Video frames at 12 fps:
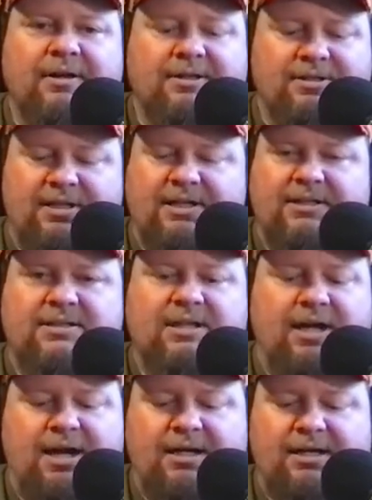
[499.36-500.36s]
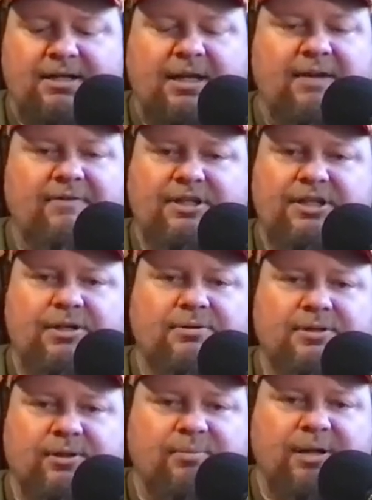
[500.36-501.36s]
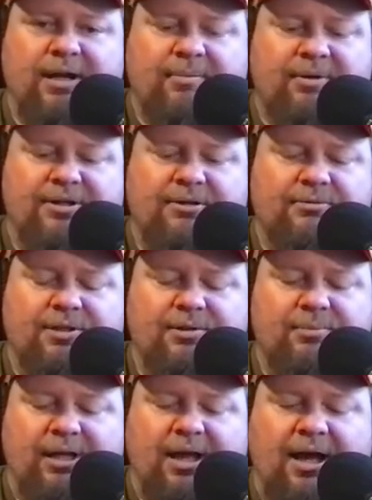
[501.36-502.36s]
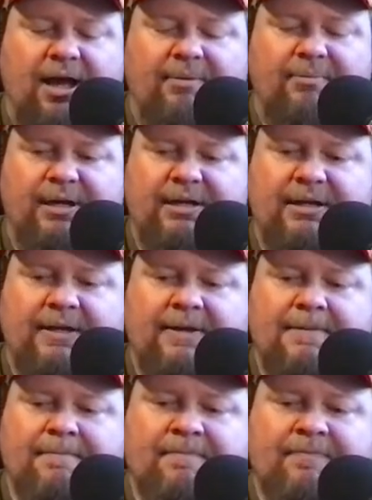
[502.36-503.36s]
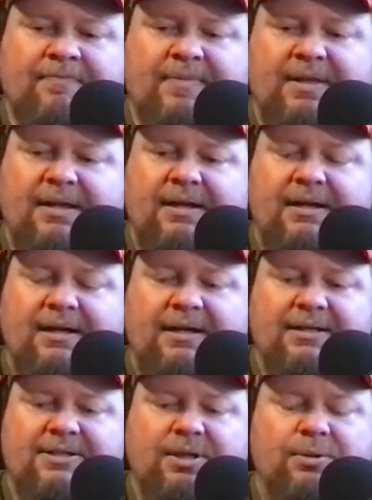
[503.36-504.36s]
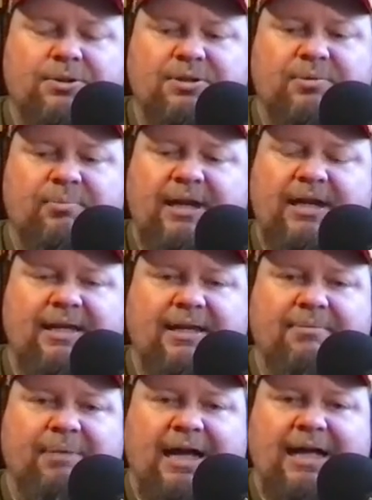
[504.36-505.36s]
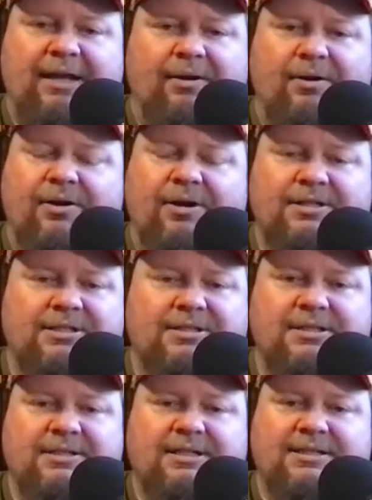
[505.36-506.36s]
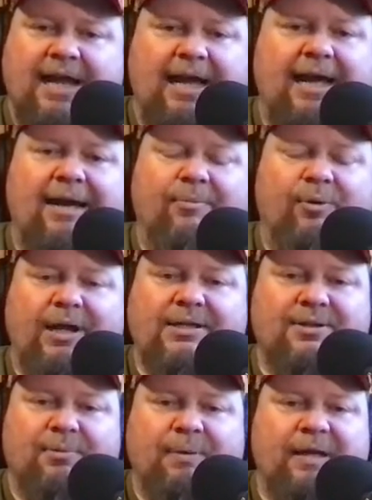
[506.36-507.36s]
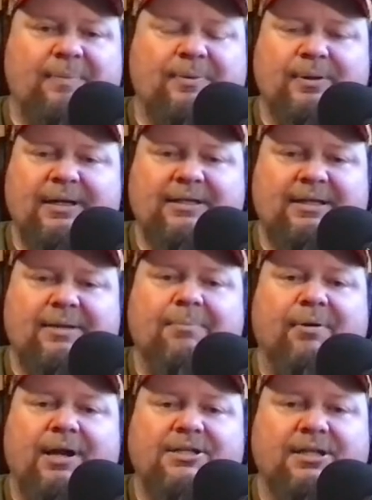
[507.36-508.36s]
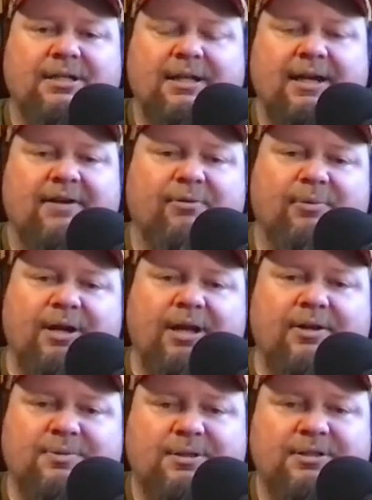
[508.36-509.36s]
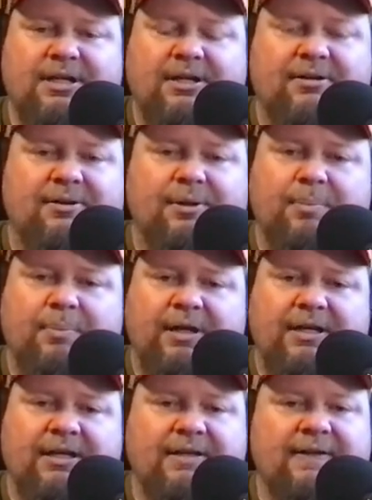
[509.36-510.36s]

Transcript: TikTok, even YouTube, and I'm on YouTube a lot. But social media, by and large, is just a time waster. People get the impression that everyone else wants to hear their opinion.